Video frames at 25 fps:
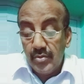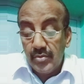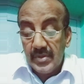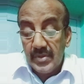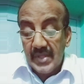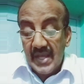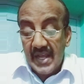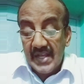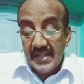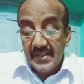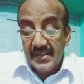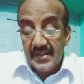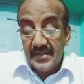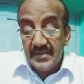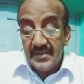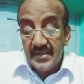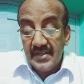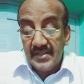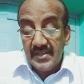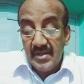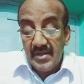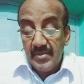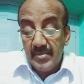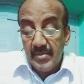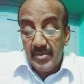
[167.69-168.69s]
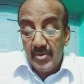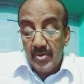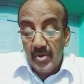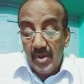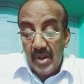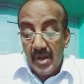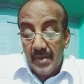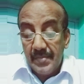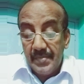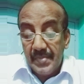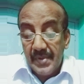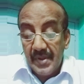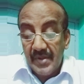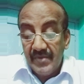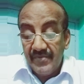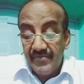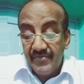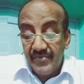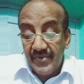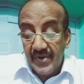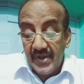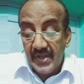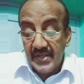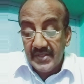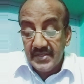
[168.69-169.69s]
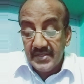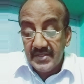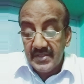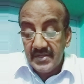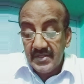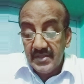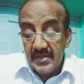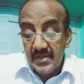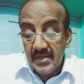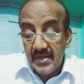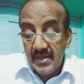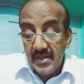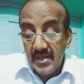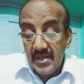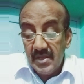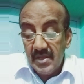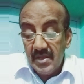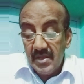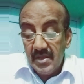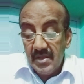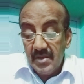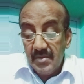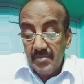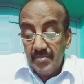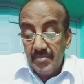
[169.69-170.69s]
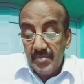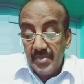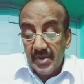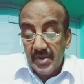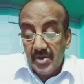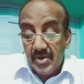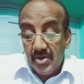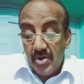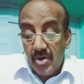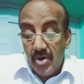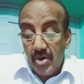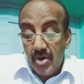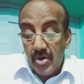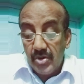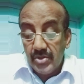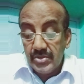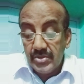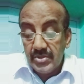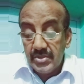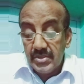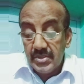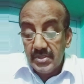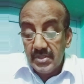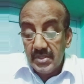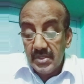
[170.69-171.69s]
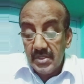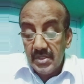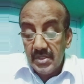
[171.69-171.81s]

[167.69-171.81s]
thank the gentleman who helped him first because